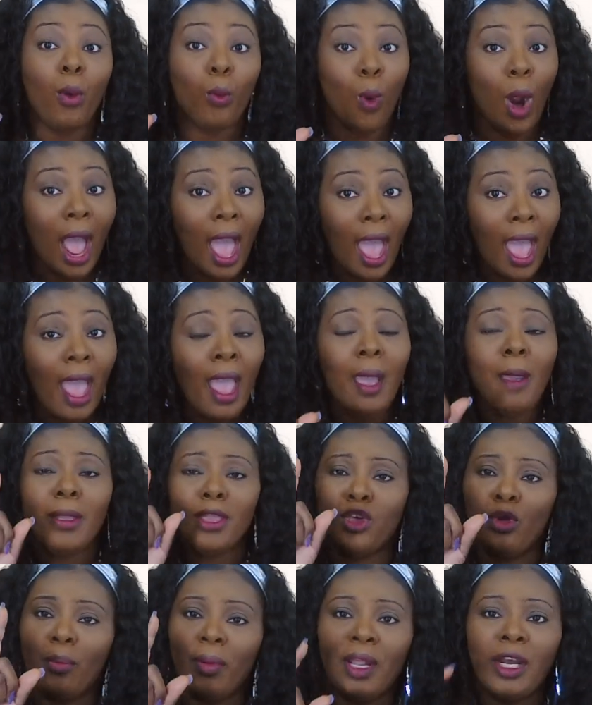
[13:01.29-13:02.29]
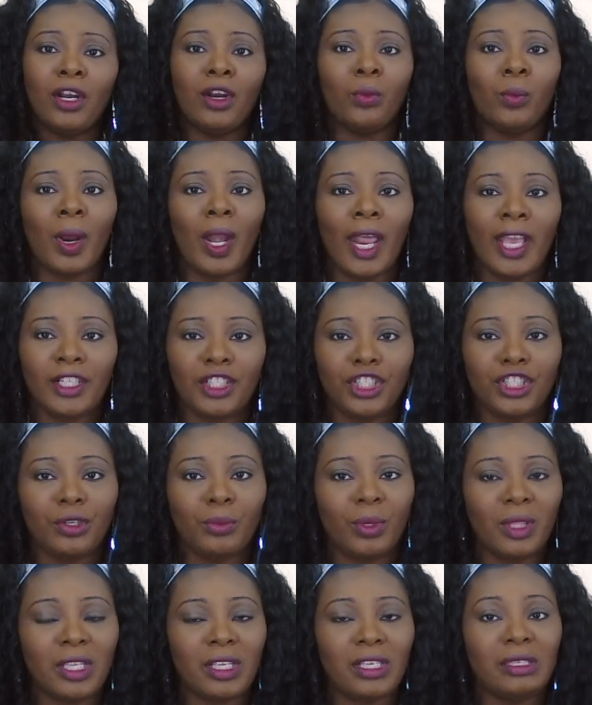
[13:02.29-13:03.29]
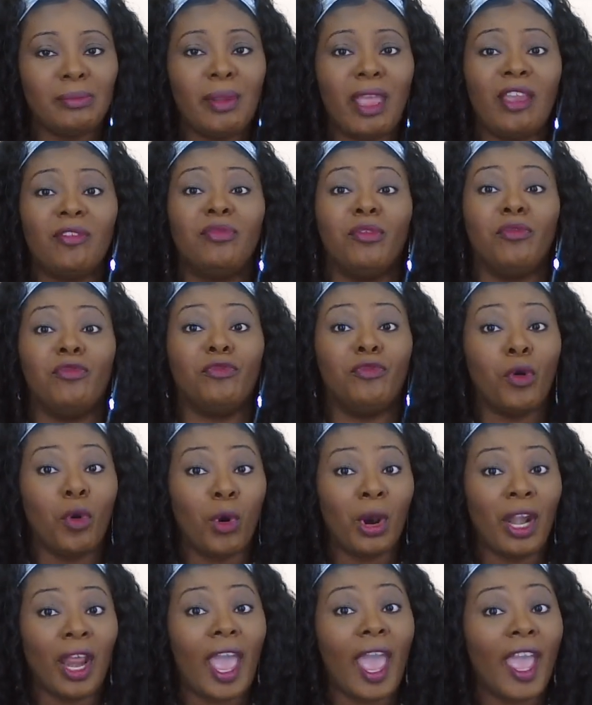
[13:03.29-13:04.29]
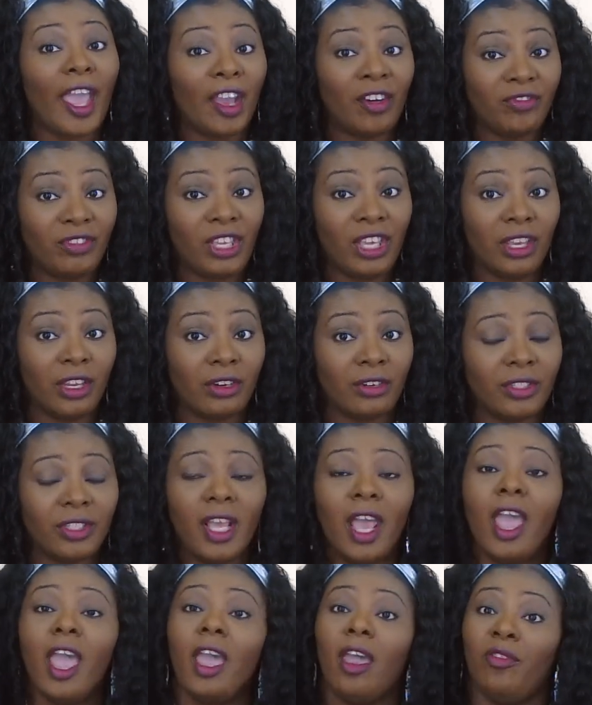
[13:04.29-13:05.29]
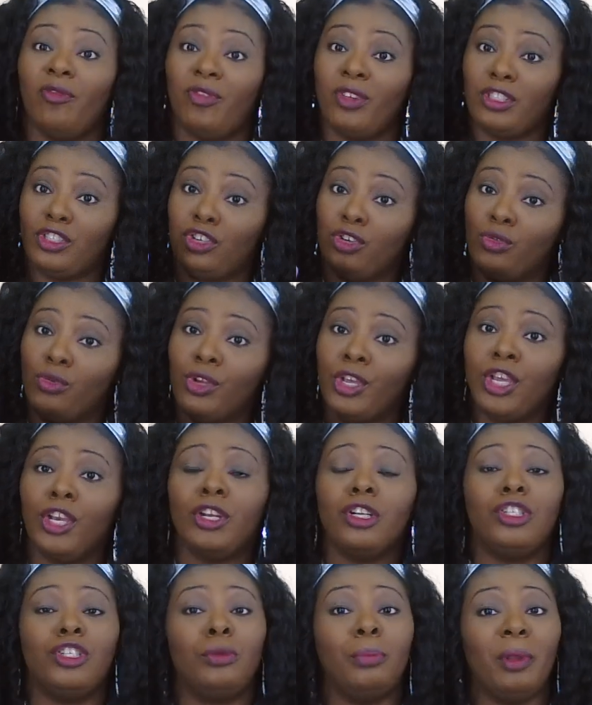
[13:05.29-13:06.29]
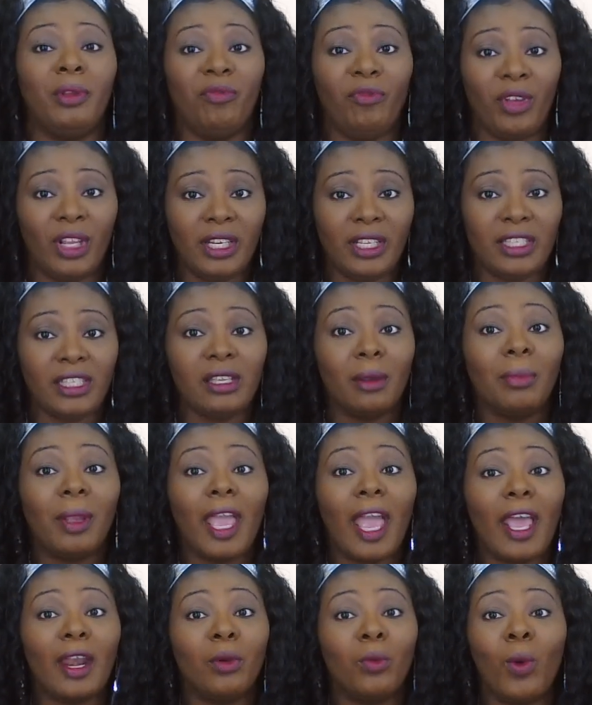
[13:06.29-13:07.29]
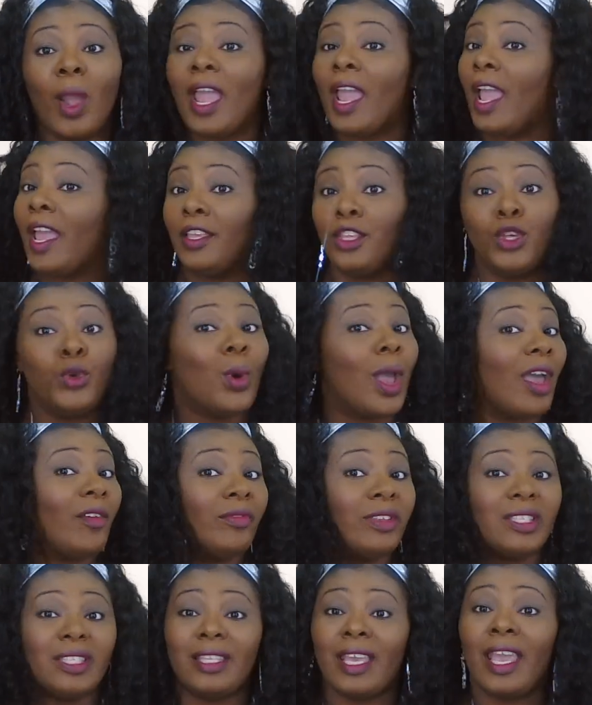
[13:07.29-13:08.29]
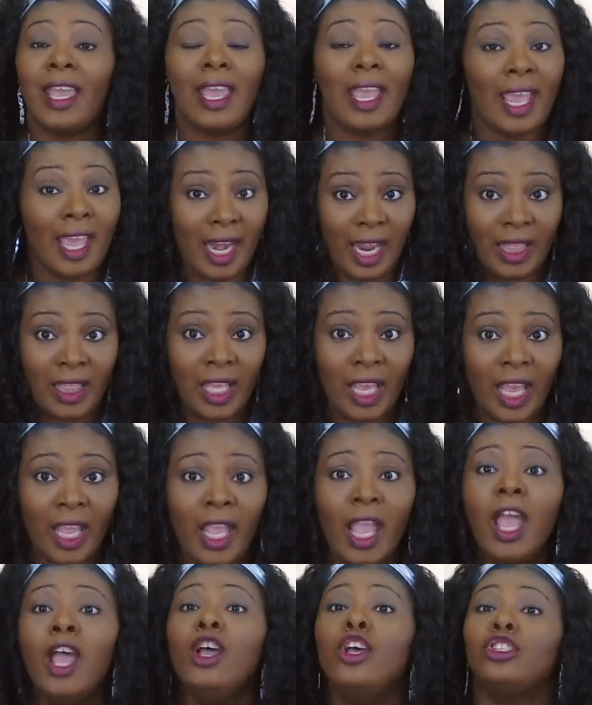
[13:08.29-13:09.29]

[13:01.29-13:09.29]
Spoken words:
Why? You've been in a relationship with this man for 4.5 years. And for 2 years, you've been feeling some kind of way and you haven't said anything.